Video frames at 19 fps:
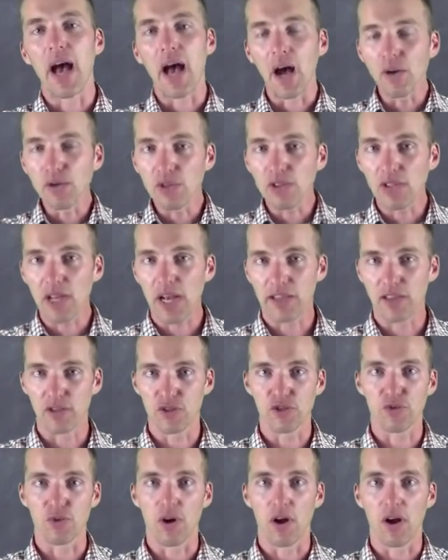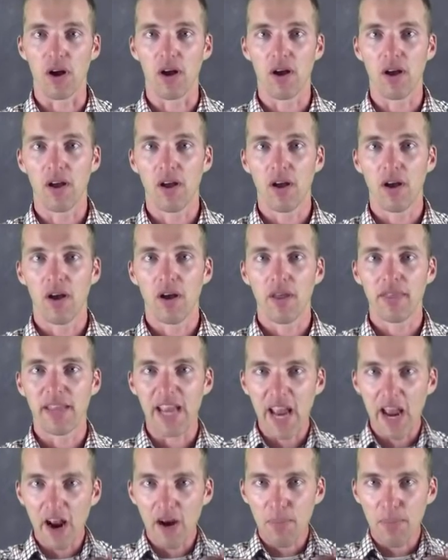Outside the straw,
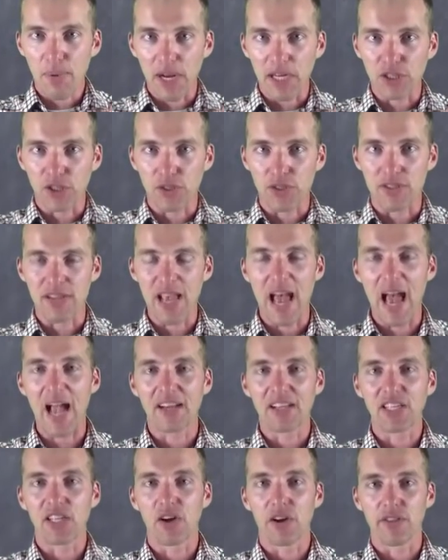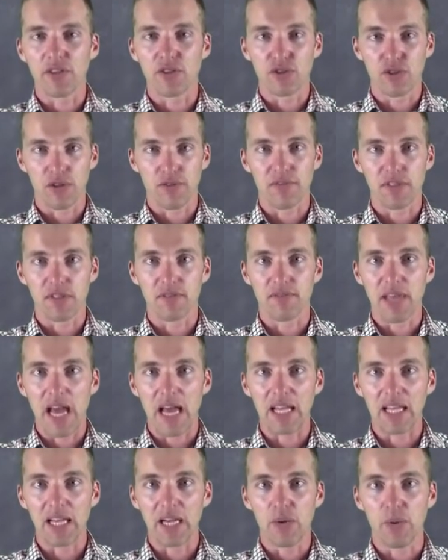the air pressure is acting on the surface of
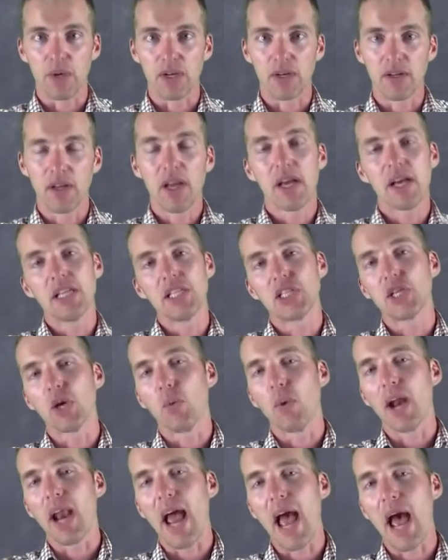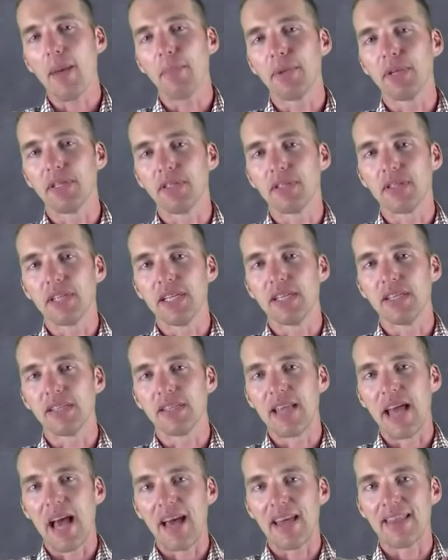that liquid. And so what happens is
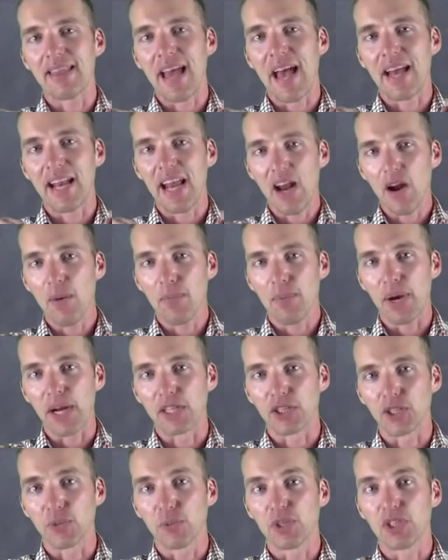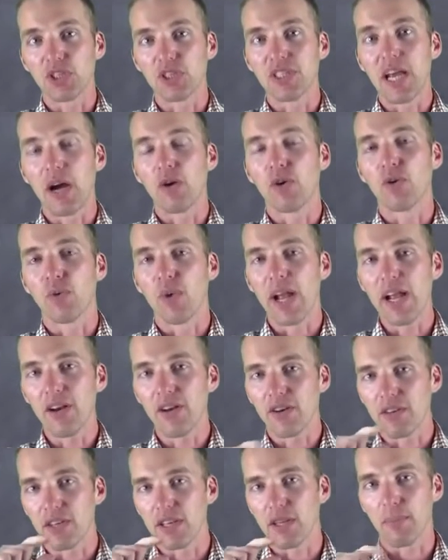that that air pressure, which is now
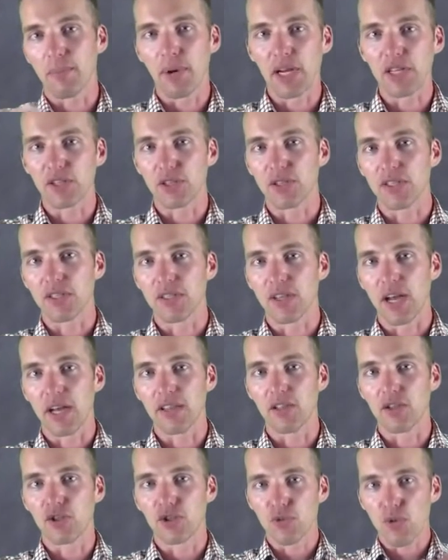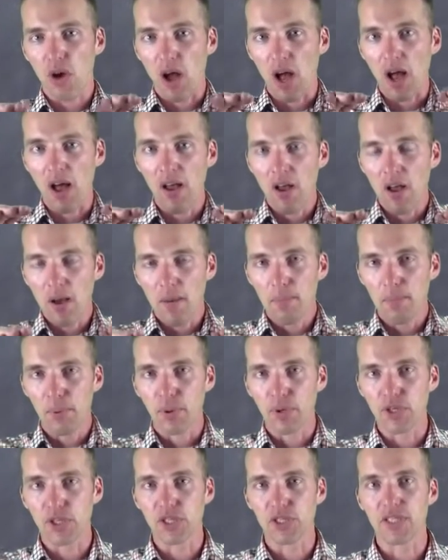greater than the pressure inside the straw,
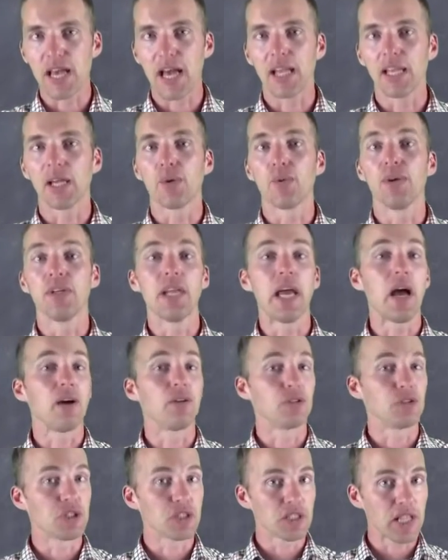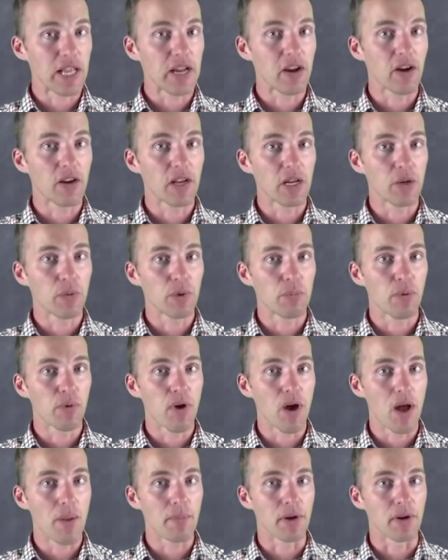pushes that liquid down, just like our liquid
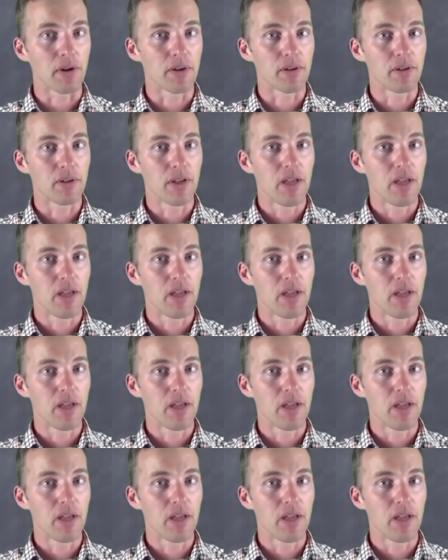barometer.